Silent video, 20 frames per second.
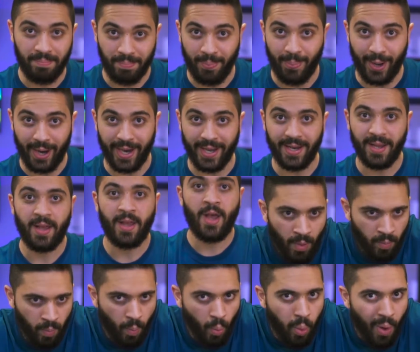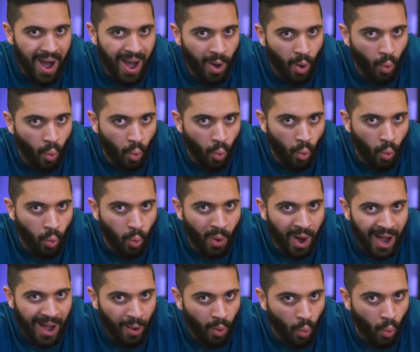But Wow,
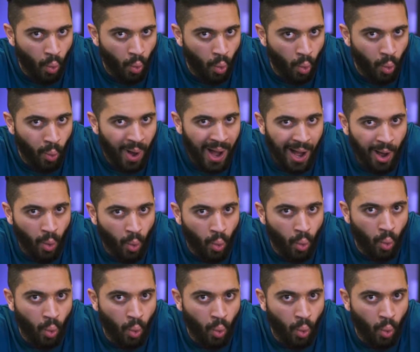wow, wow,